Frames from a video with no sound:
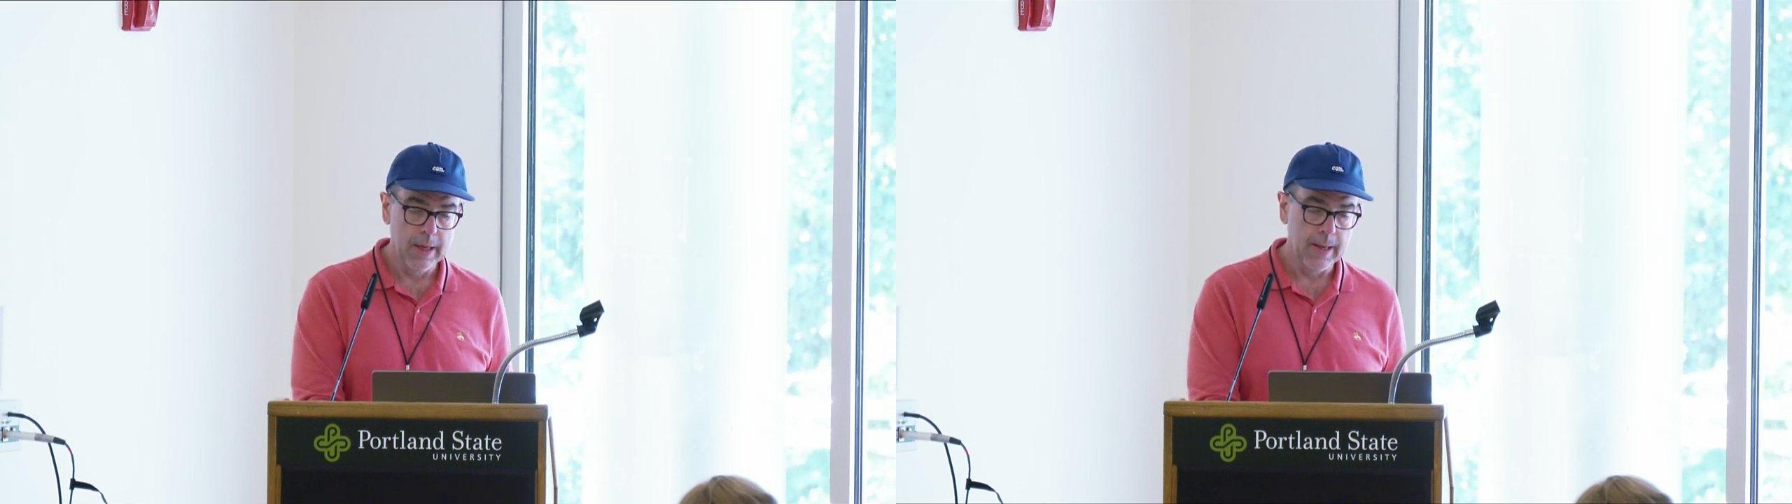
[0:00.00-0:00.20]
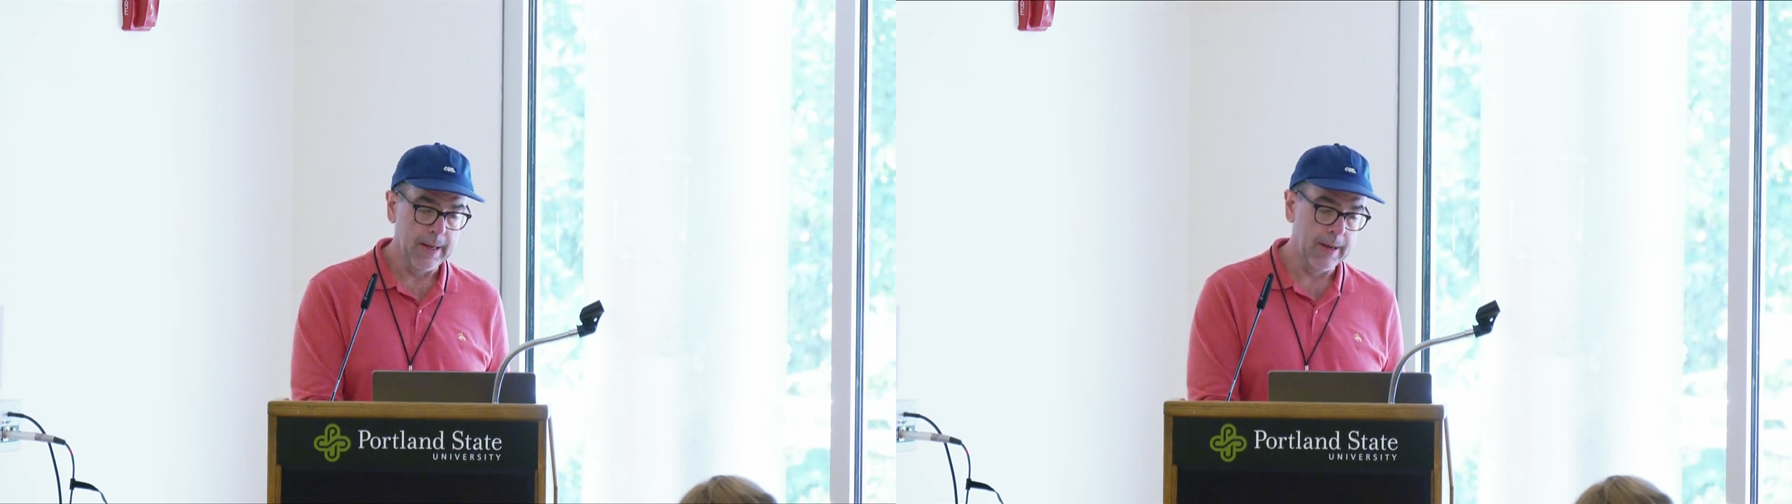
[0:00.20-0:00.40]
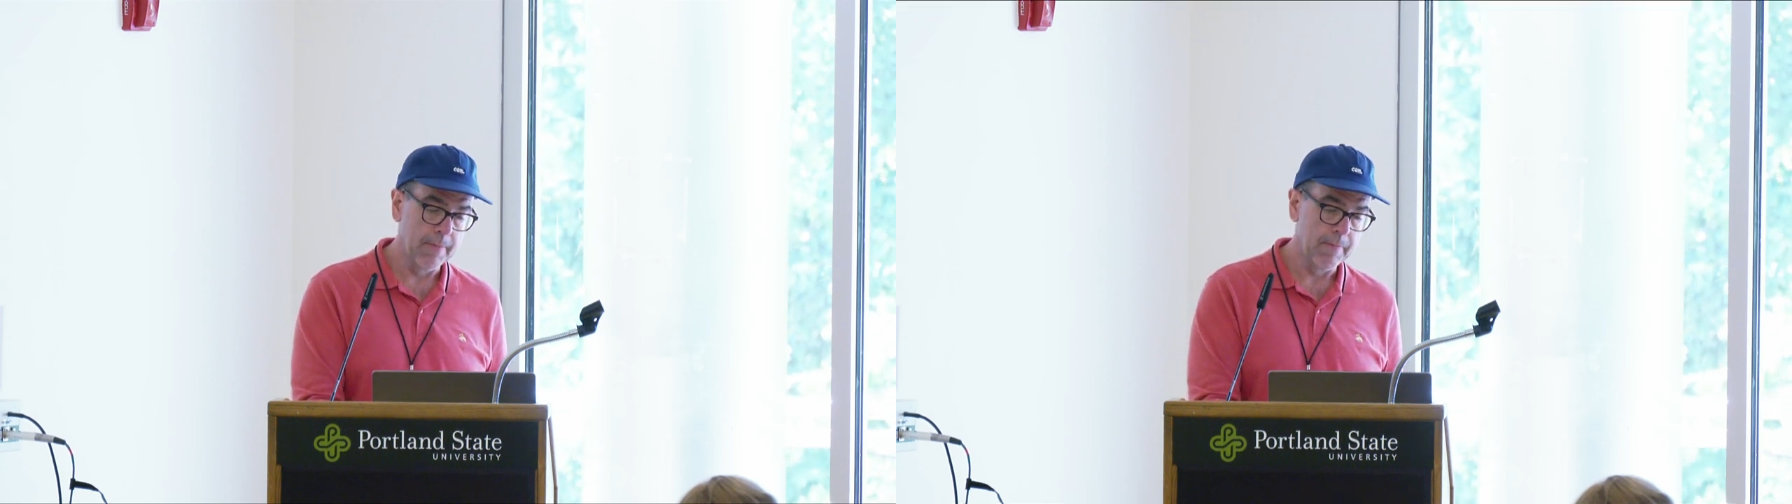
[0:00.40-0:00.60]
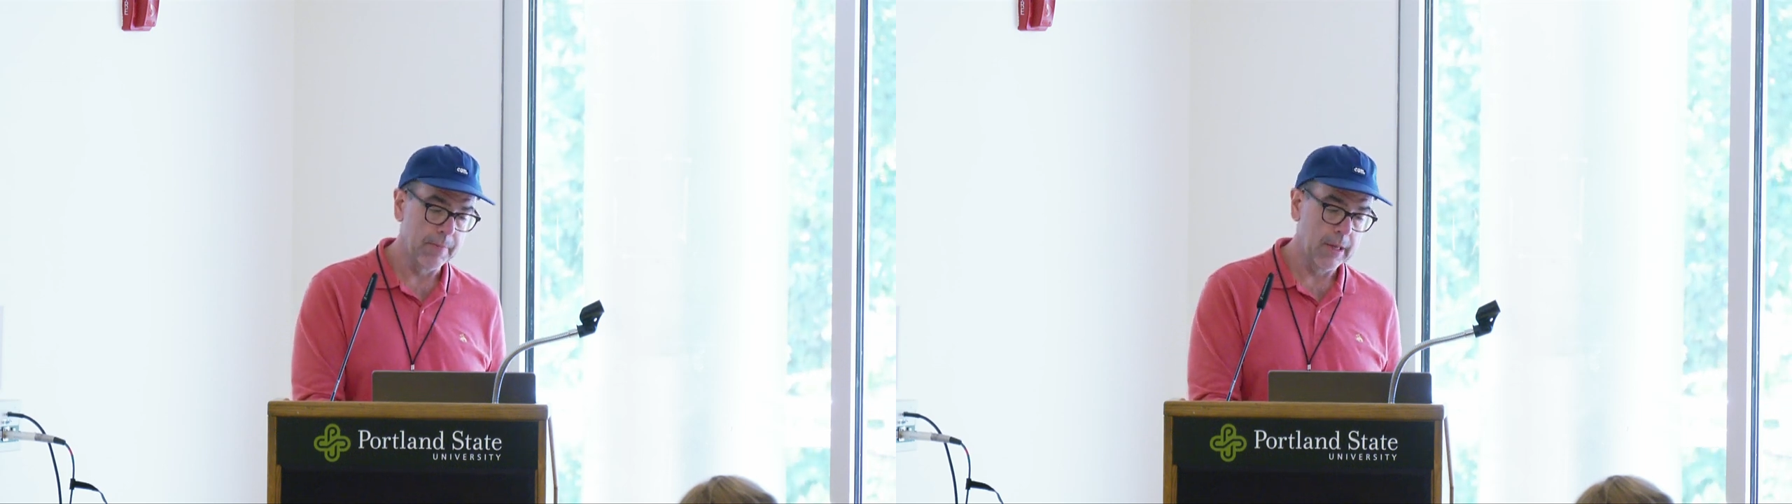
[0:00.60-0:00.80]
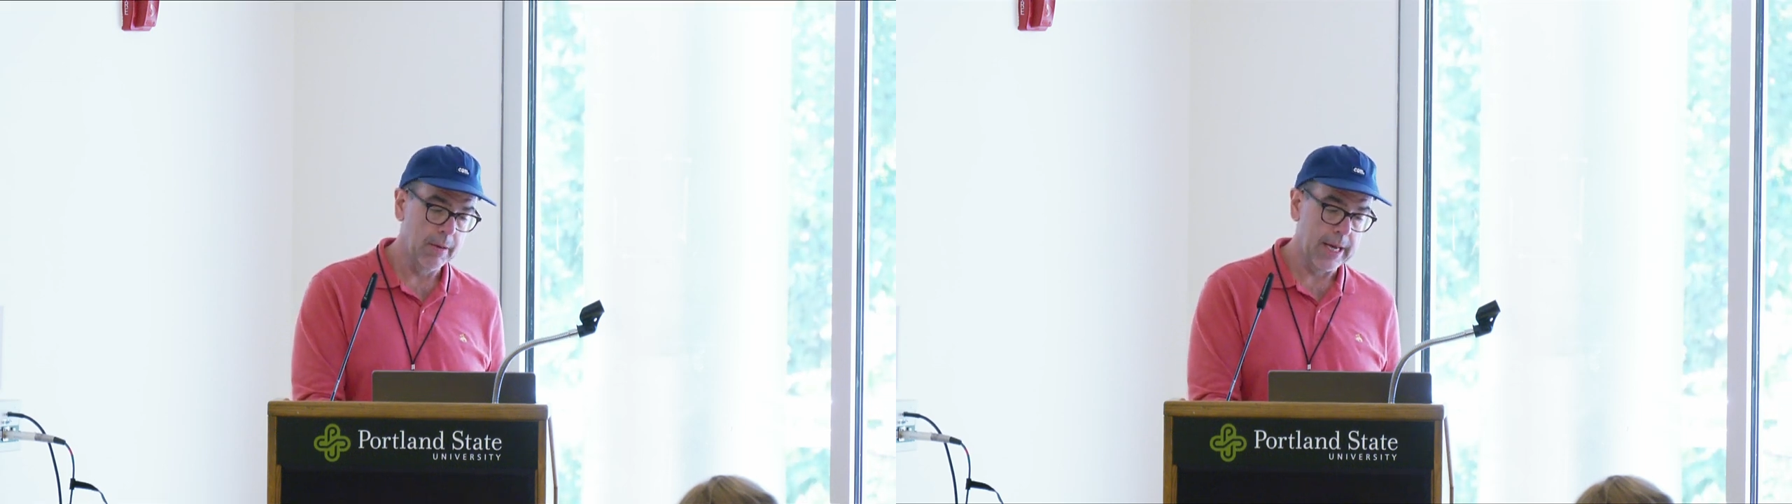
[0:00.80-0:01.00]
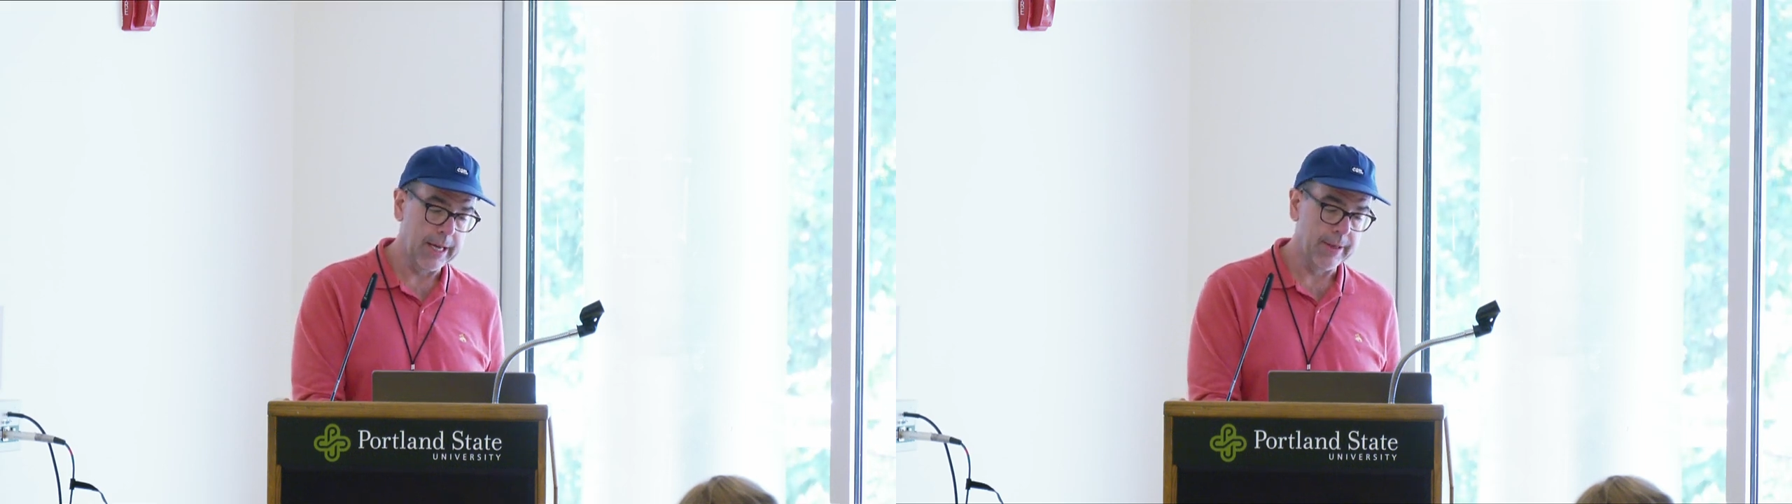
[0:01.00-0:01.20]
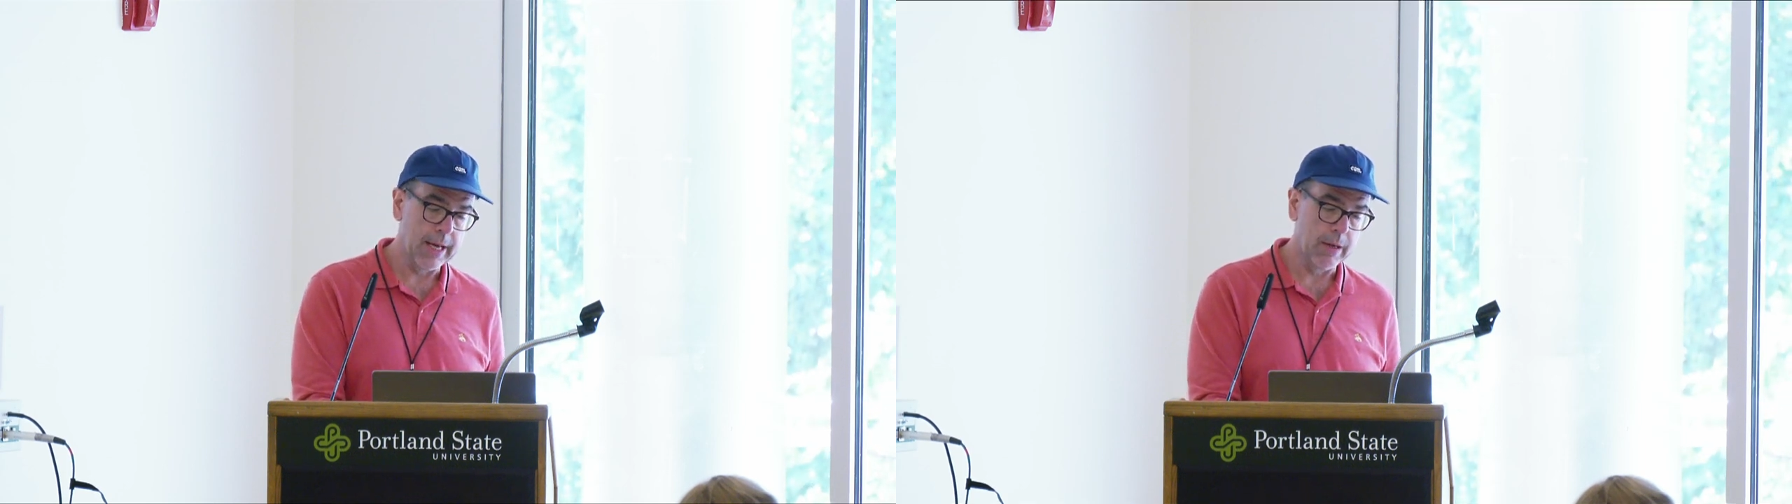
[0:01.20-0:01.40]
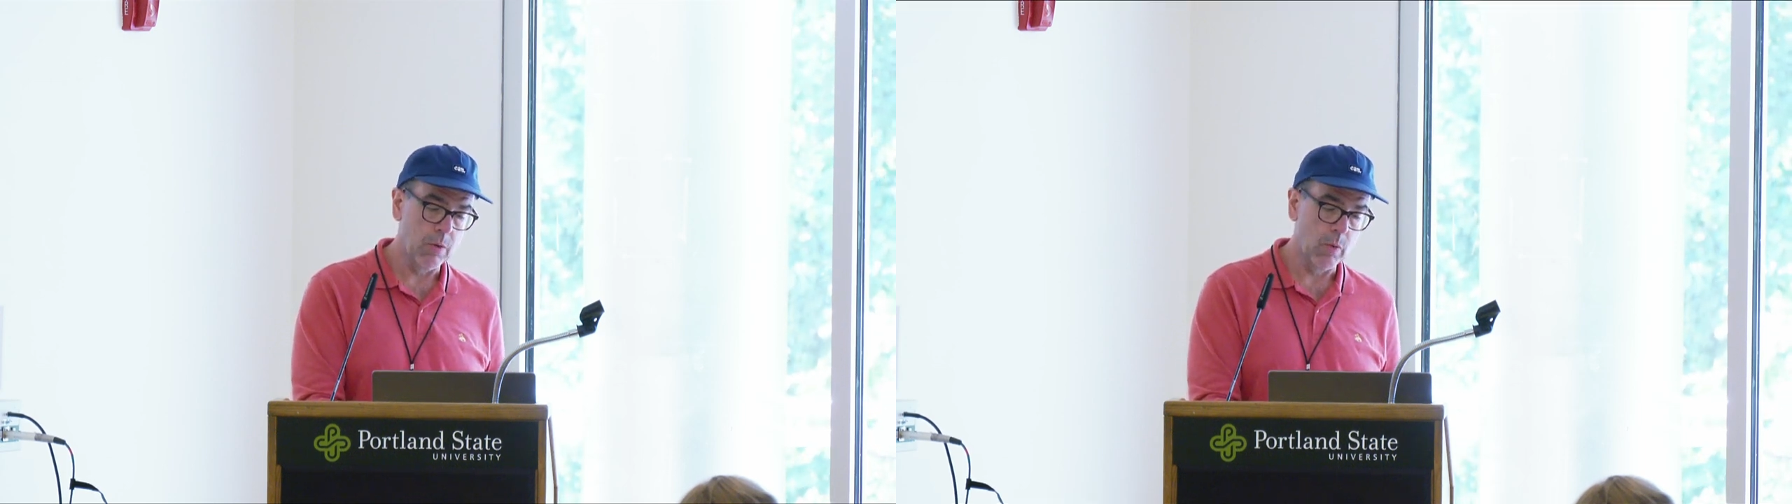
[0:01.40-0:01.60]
And then